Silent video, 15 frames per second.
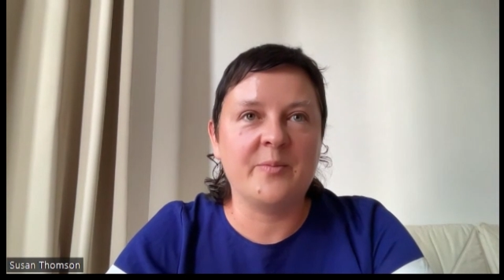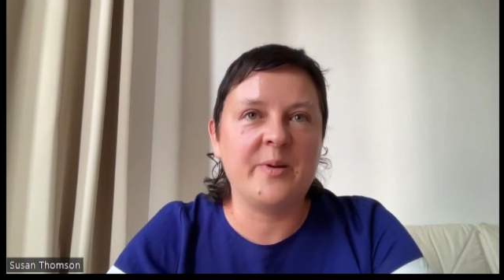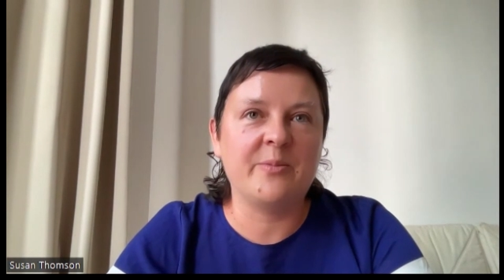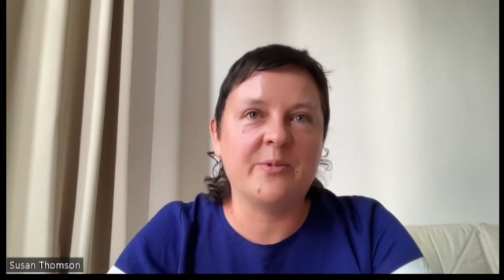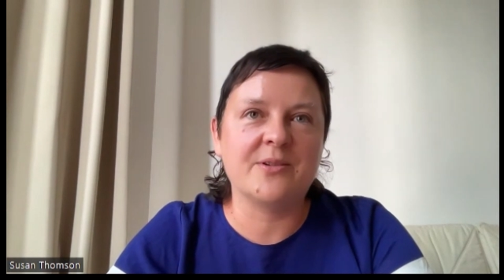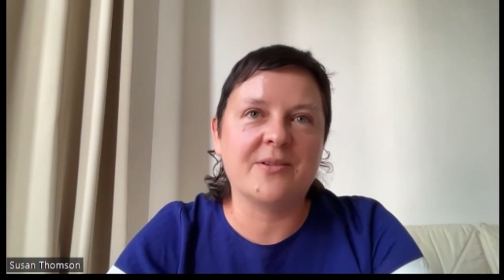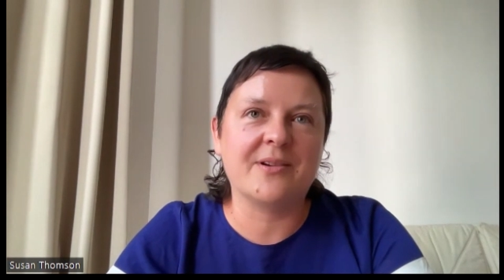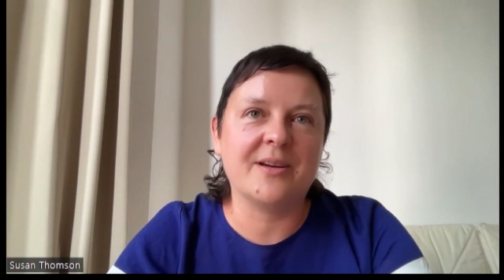
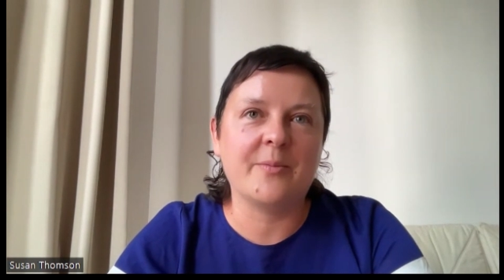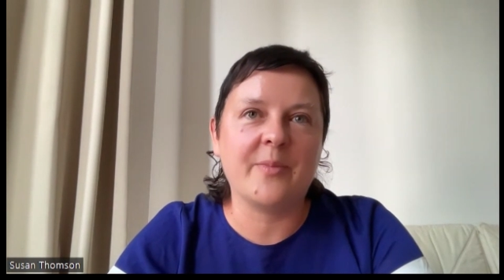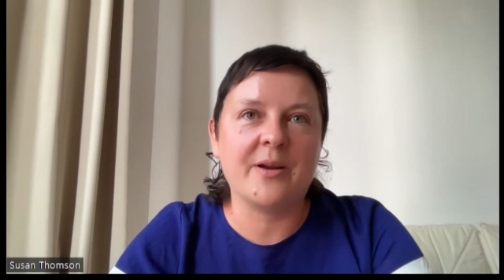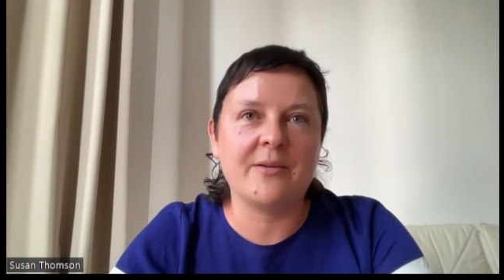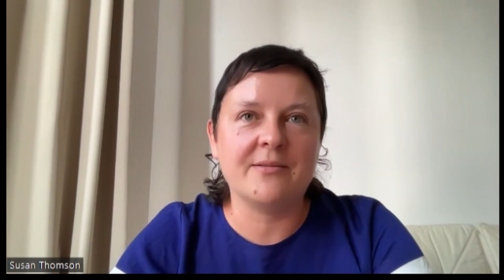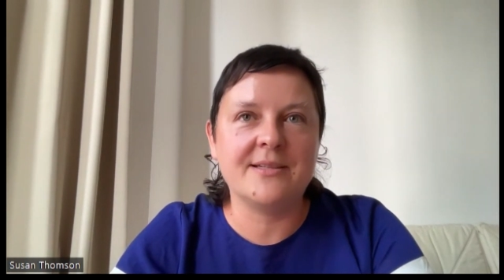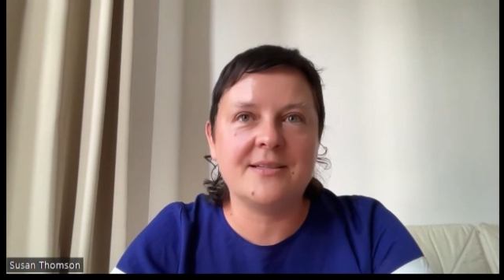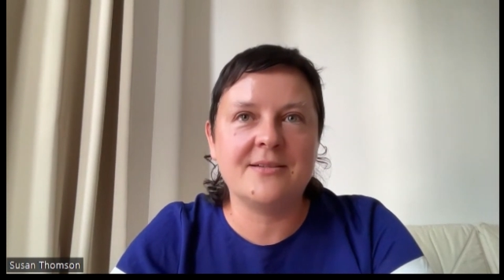people talking
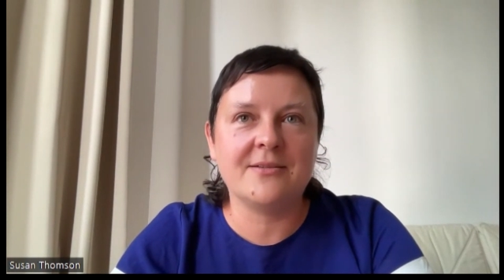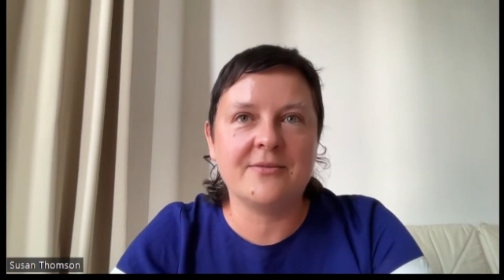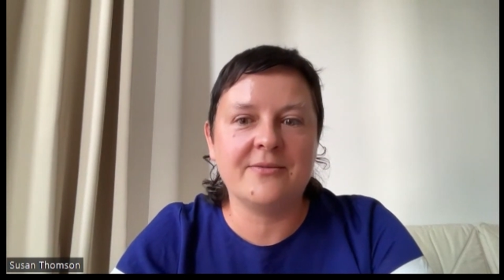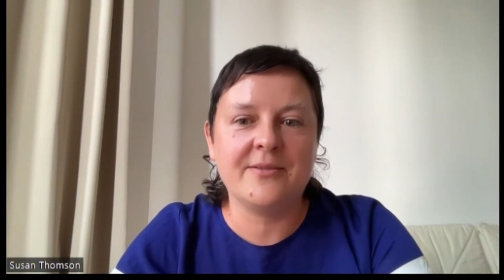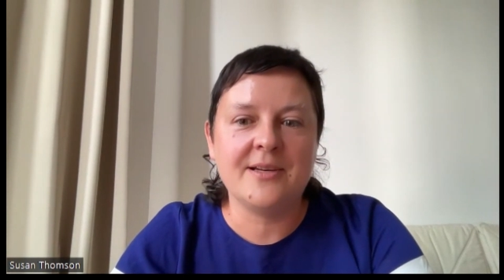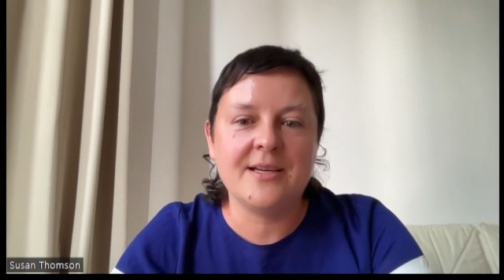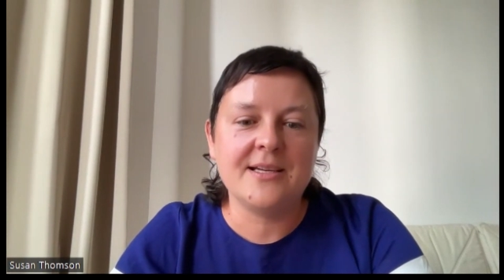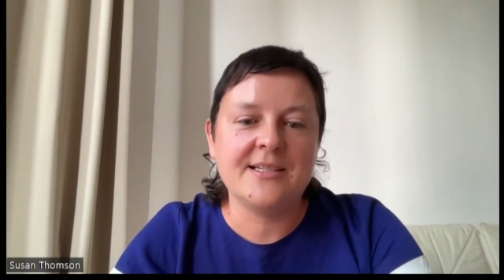about sort of,
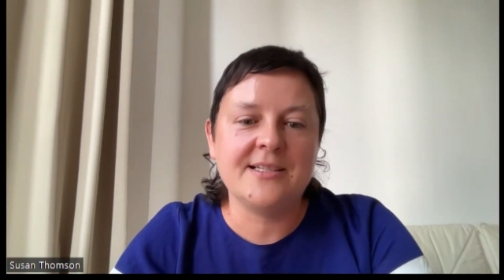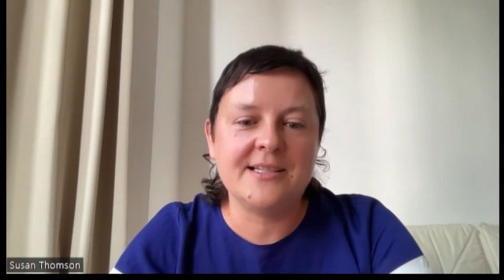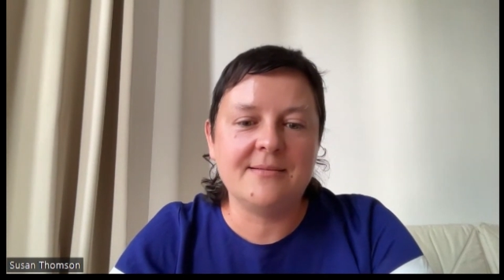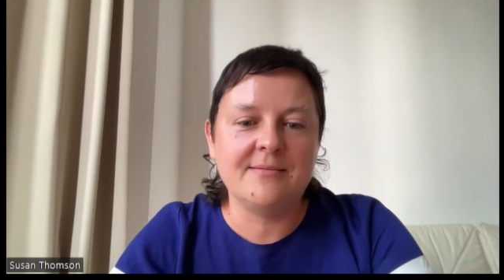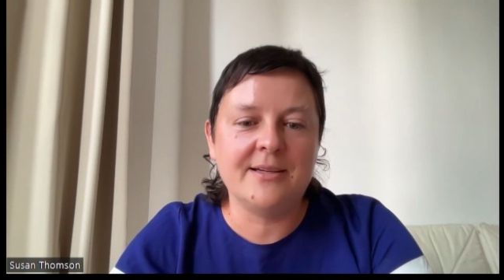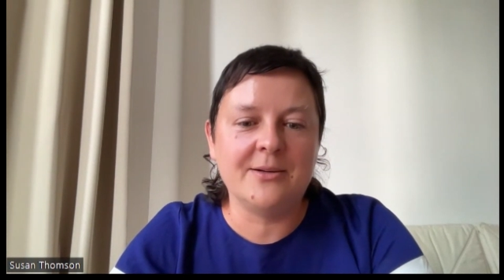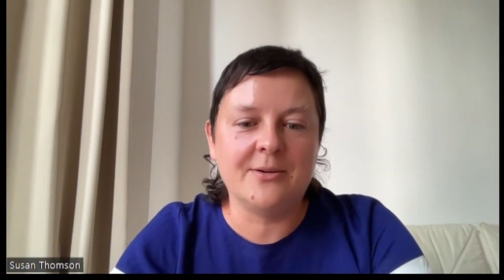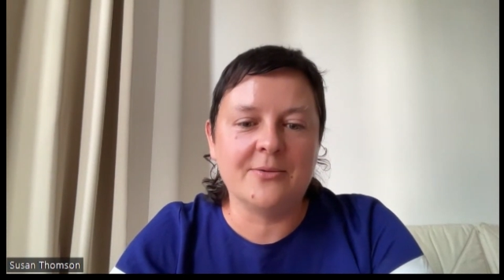
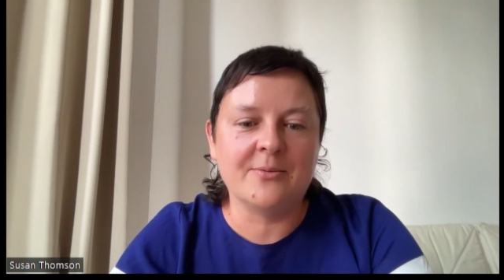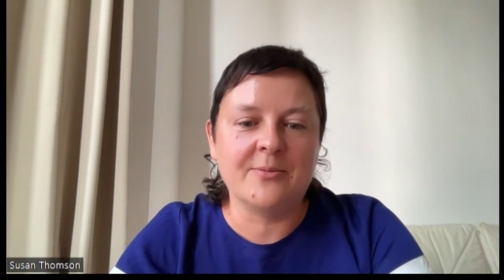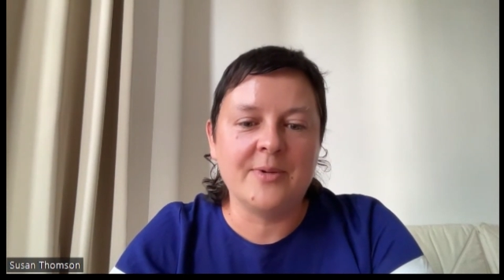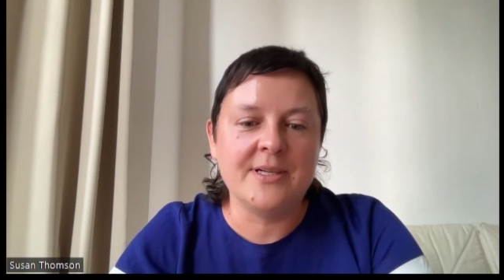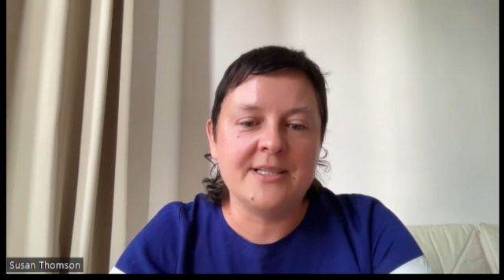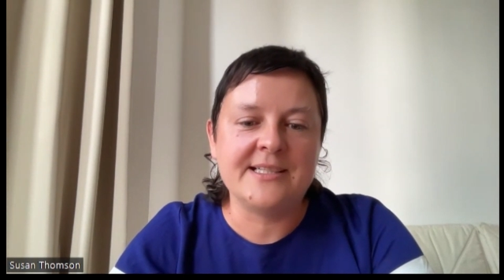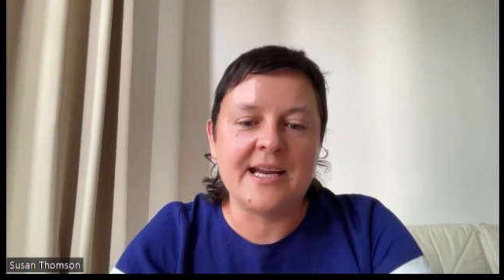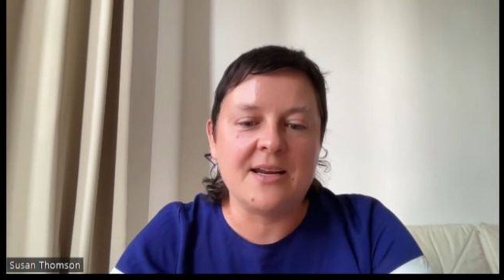you know,
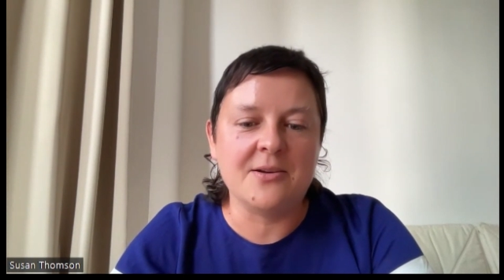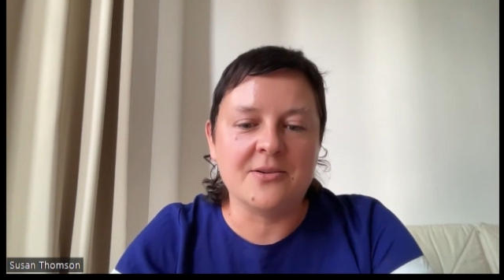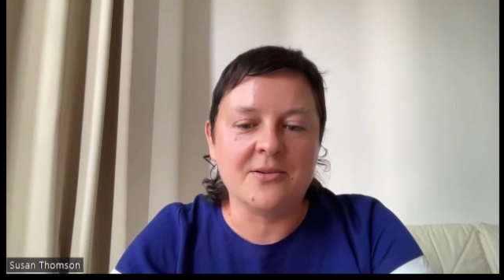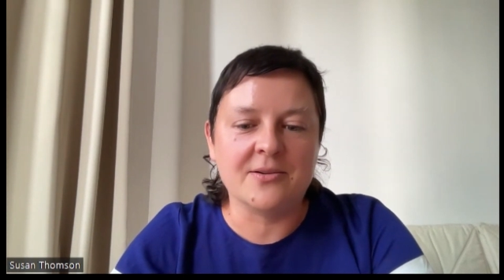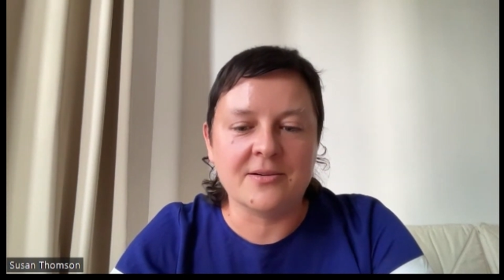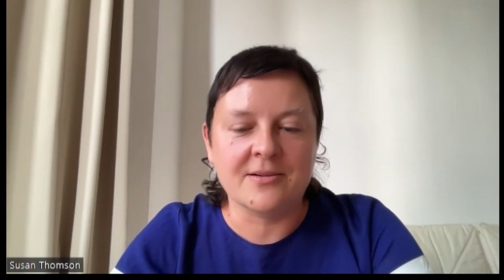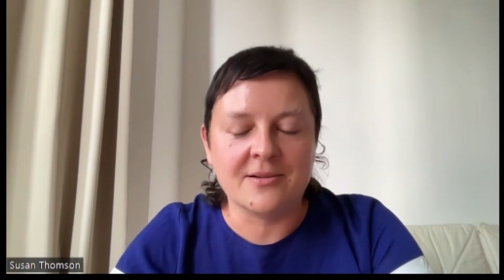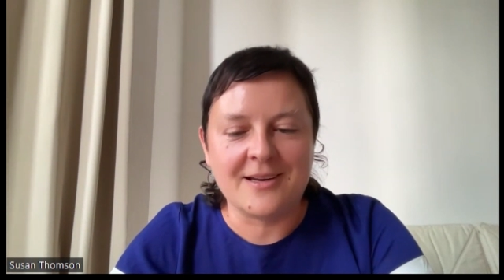
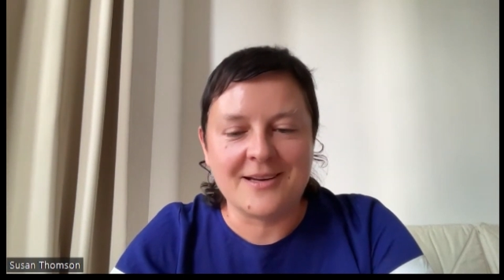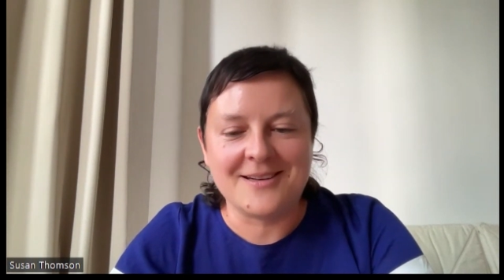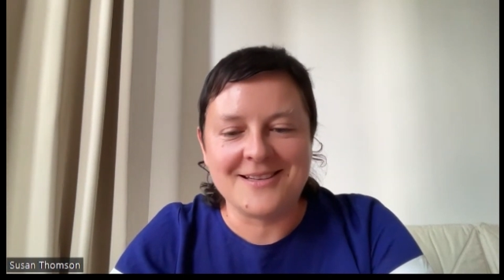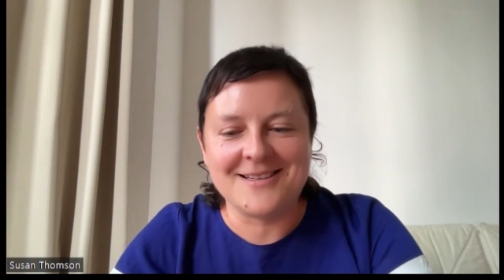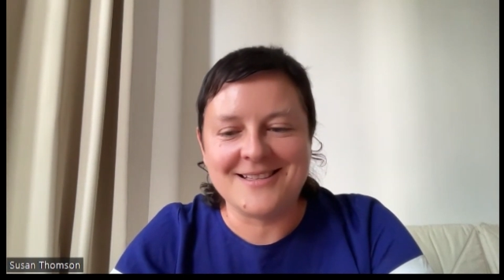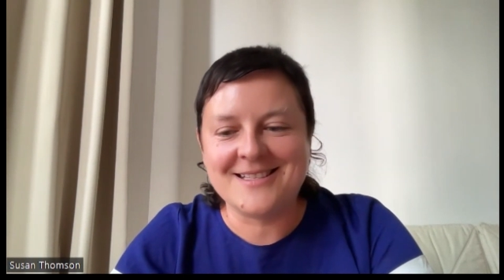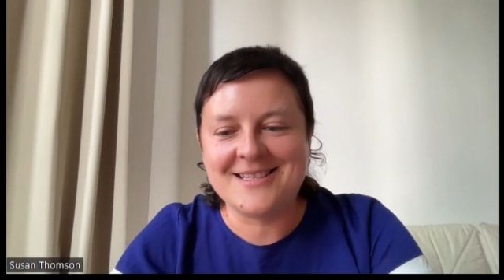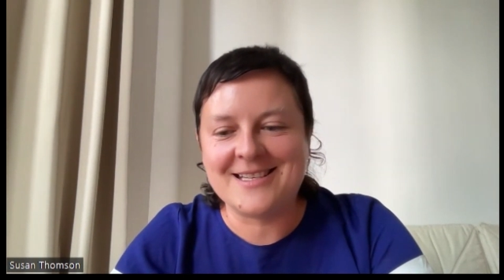gender,
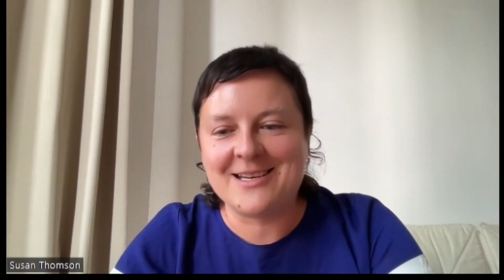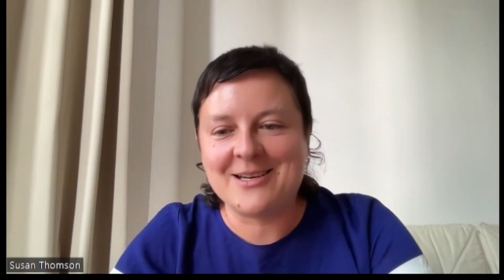and